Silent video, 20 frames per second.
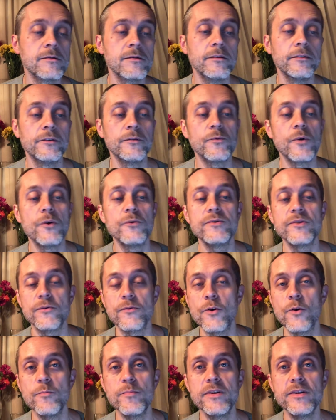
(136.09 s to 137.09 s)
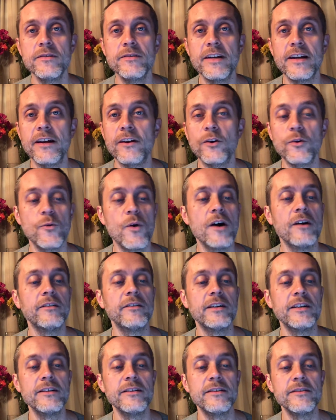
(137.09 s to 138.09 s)
And the roads are open, the air
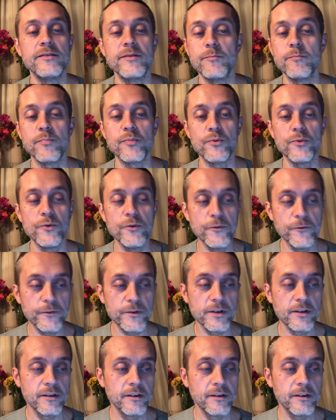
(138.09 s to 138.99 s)
quality is improved,